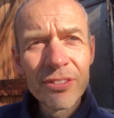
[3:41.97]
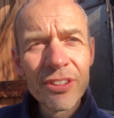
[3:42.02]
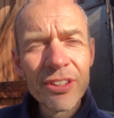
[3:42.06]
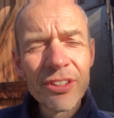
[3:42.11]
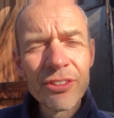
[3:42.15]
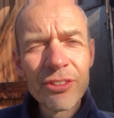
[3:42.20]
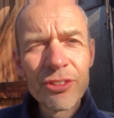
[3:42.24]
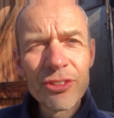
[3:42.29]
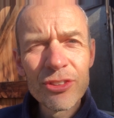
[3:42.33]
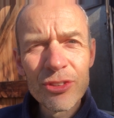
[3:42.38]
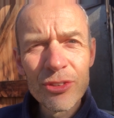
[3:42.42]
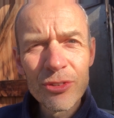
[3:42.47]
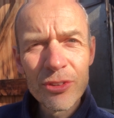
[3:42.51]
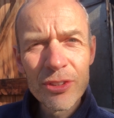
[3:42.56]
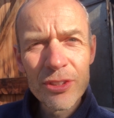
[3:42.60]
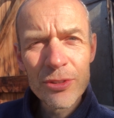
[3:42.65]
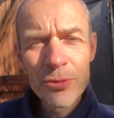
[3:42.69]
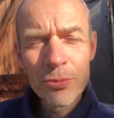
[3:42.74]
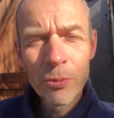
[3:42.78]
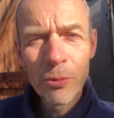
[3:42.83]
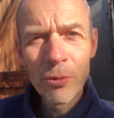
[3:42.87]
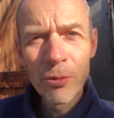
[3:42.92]
and the sun
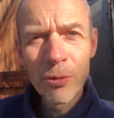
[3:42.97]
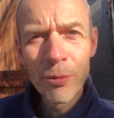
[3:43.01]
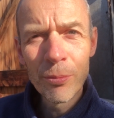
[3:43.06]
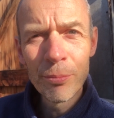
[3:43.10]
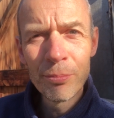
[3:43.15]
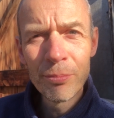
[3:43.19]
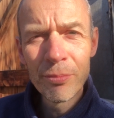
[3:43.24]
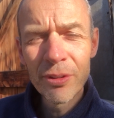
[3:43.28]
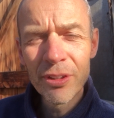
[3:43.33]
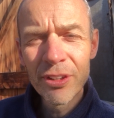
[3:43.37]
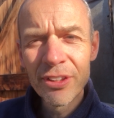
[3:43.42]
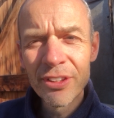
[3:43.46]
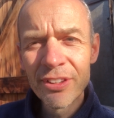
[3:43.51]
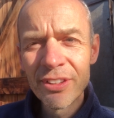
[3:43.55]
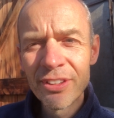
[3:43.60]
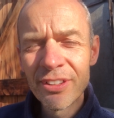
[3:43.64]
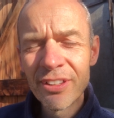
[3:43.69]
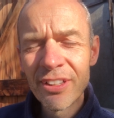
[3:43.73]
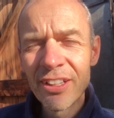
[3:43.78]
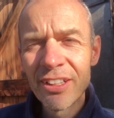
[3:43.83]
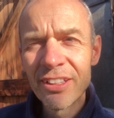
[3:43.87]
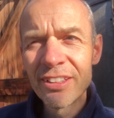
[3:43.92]
is warm,
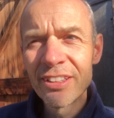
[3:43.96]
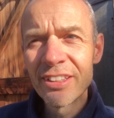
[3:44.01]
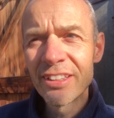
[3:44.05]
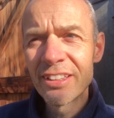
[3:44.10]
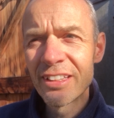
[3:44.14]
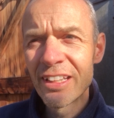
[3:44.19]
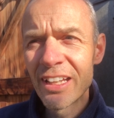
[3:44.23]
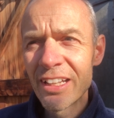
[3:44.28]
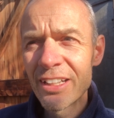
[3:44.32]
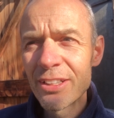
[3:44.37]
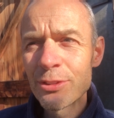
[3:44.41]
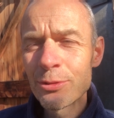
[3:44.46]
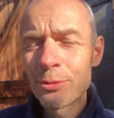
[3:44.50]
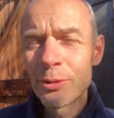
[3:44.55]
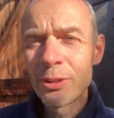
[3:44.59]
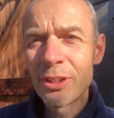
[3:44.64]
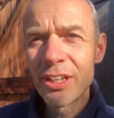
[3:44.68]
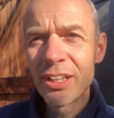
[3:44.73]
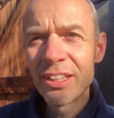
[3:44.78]
and that is